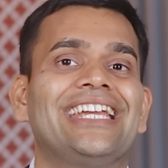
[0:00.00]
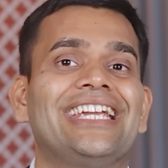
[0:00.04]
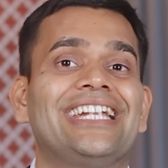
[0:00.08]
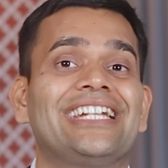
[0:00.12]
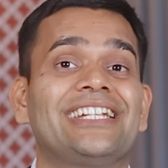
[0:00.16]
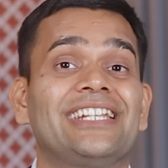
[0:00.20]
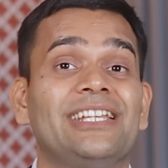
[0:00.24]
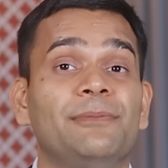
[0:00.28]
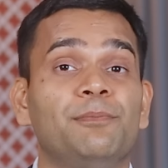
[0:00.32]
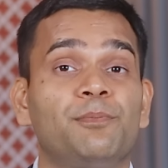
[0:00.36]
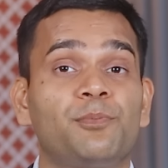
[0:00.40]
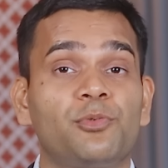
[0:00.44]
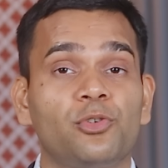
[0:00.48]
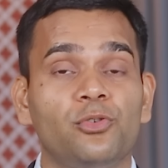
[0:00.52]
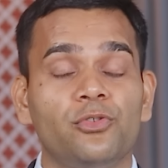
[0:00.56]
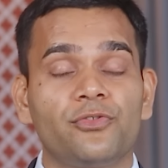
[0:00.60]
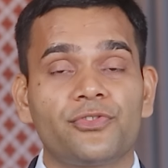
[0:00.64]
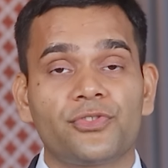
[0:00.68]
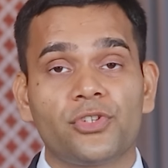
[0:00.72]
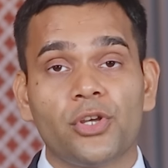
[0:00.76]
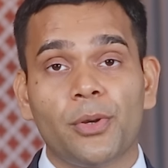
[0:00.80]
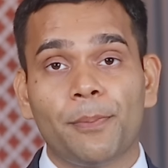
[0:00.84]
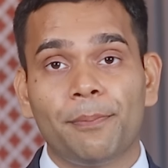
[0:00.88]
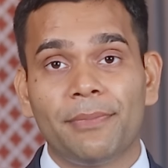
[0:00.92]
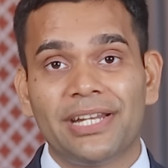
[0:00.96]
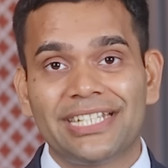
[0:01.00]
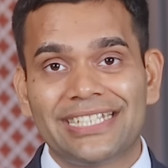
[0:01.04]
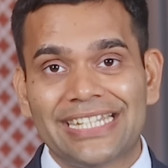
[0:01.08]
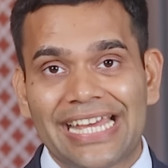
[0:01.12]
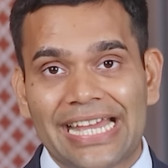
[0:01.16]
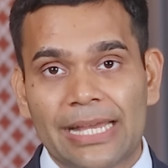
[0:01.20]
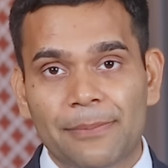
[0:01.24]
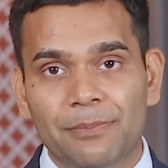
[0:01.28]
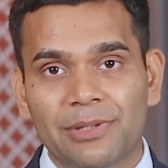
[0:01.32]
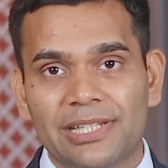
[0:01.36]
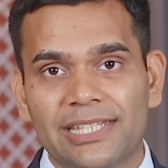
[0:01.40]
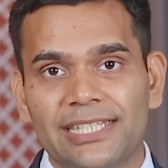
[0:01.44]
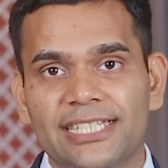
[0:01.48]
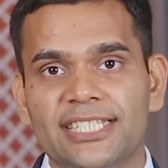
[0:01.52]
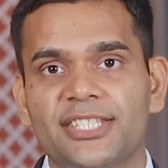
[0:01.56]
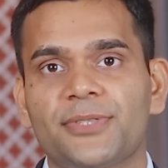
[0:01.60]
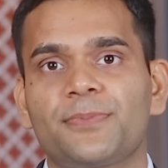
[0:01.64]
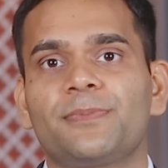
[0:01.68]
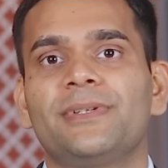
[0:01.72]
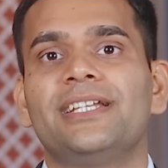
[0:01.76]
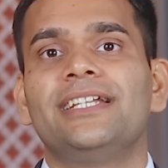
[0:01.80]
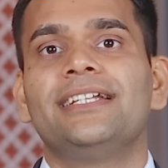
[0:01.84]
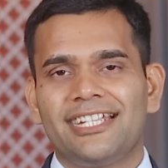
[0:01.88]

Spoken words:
It improves your metabolism.